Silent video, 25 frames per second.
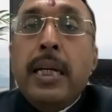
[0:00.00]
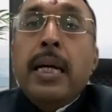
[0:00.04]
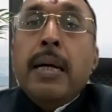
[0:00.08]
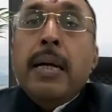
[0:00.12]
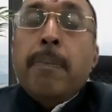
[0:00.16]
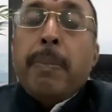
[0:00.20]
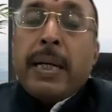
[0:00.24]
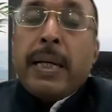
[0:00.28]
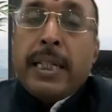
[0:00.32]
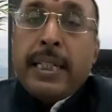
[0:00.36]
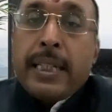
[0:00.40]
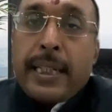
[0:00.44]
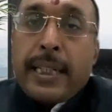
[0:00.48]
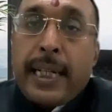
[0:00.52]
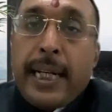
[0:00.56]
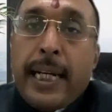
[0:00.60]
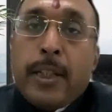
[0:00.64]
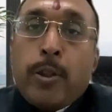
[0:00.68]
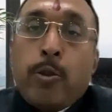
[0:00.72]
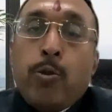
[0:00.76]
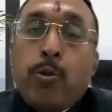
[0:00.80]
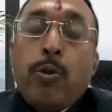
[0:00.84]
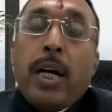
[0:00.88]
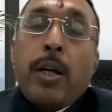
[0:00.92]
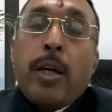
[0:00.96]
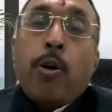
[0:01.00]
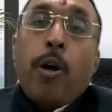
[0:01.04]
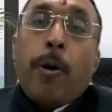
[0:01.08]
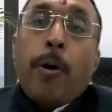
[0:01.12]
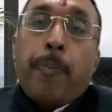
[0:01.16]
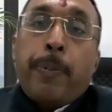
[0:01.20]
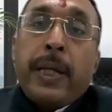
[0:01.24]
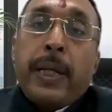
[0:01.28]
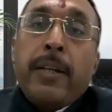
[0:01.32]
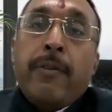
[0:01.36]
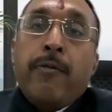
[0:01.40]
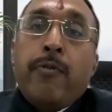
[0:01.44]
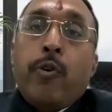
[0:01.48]
But in case you are
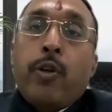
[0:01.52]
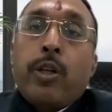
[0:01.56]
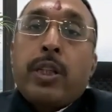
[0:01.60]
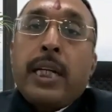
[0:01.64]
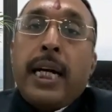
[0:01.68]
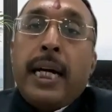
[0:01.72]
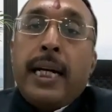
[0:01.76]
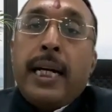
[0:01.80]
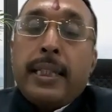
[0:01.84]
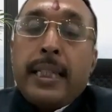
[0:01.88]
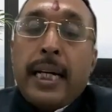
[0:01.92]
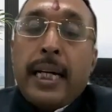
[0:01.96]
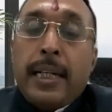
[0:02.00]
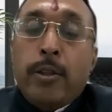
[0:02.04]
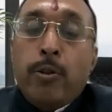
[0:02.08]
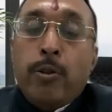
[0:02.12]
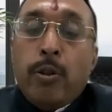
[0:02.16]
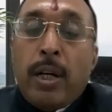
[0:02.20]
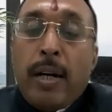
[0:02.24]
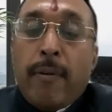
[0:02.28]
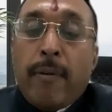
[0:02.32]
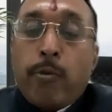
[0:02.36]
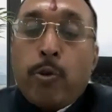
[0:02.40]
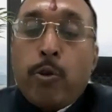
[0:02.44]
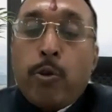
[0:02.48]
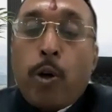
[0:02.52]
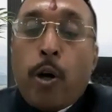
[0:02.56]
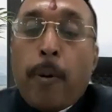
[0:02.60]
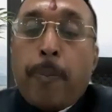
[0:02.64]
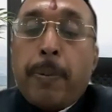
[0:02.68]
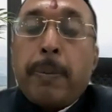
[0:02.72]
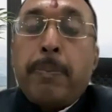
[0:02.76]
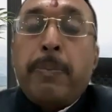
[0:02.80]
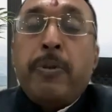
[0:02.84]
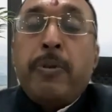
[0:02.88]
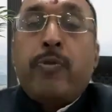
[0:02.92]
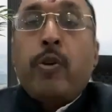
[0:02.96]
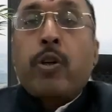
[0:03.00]
opting for that, then you have to
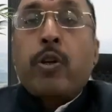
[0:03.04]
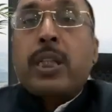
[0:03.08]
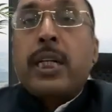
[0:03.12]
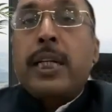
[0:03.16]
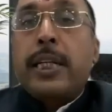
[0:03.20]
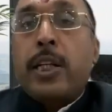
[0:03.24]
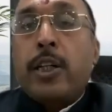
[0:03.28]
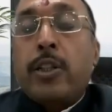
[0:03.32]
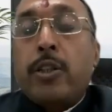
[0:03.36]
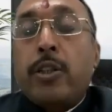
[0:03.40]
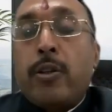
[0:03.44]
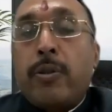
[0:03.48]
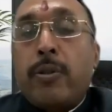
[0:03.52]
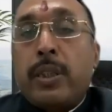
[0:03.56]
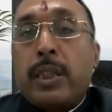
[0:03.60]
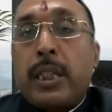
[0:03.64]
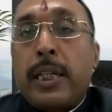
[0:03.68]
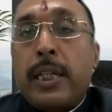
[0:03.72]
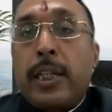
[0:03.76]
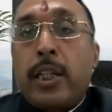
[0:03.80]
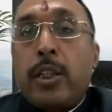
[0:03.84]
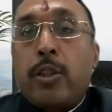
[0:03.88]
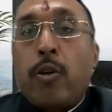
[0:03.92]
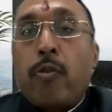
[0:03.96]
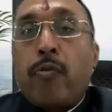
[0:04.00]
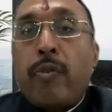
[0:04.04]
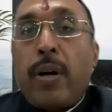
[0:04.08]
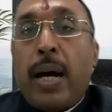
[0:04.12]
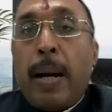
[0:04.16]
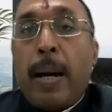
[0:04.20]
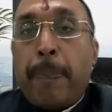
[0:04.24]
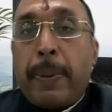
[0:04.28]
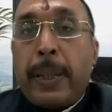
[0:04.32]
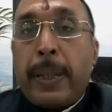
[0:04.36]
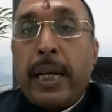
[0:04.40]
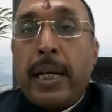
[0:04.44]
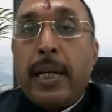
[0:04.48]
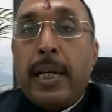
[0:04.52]
opt before 30th of
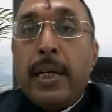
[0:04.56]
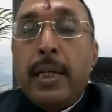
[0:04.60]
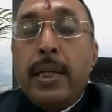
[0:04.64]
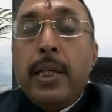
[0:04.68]
April.